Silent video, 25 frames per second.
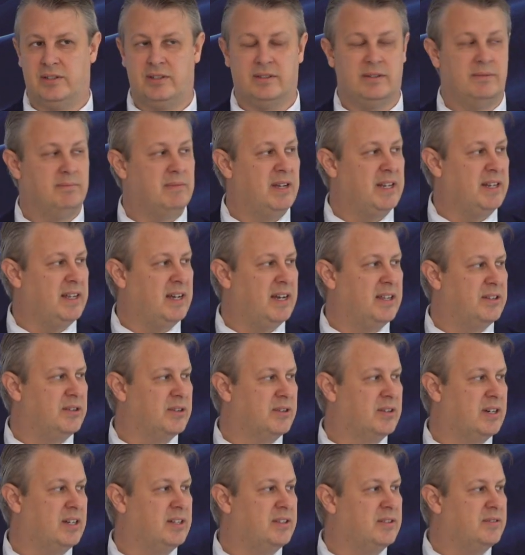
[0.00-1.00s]
many other
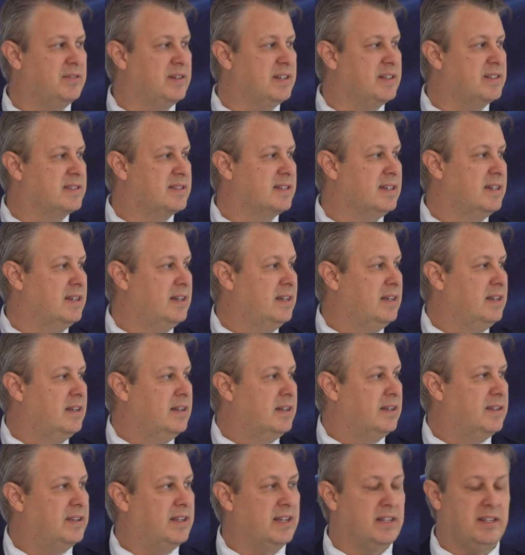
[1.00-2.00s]
countries,
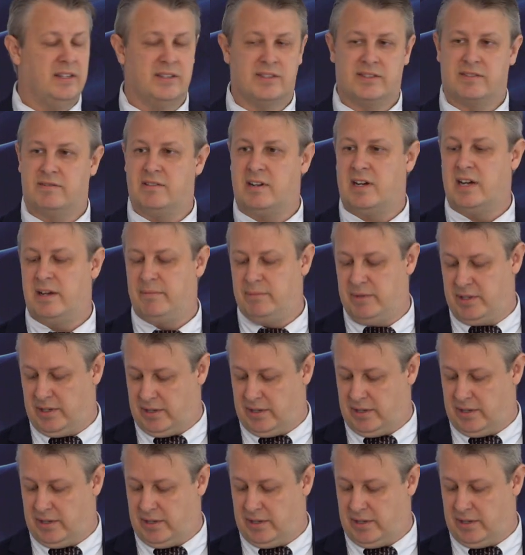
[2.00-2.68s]
they described